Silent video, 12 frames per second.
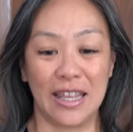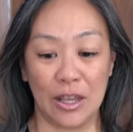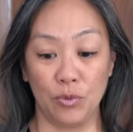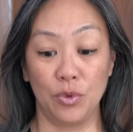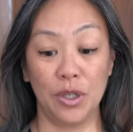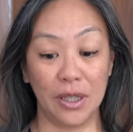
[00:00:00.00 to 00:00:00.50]

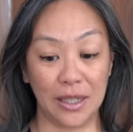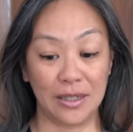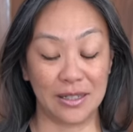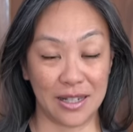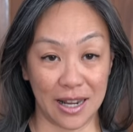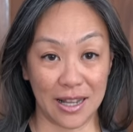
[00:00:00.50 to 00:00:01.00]
It really
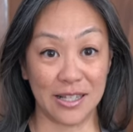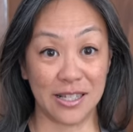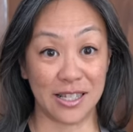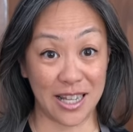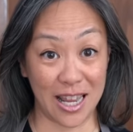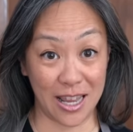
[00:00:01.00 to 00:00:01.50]

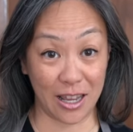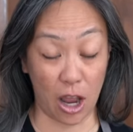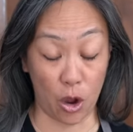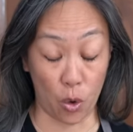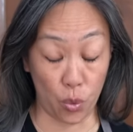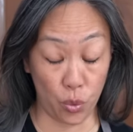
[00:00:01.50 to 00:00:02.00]
does take
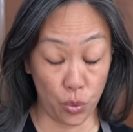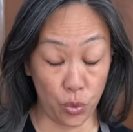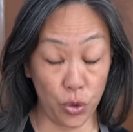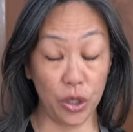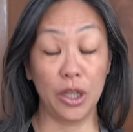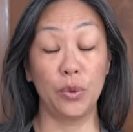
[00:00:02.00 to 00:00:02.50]
a
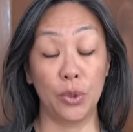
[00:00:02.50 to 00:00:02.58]
really,